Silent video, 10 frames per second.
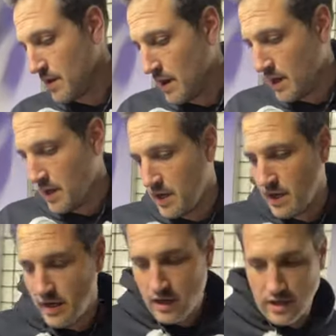
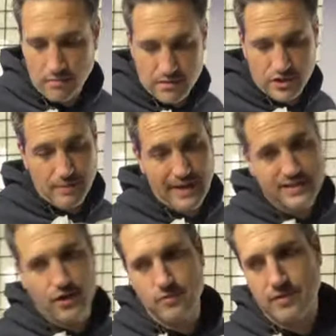Um, clear base
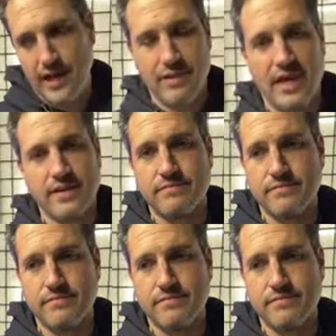coat, Limeline.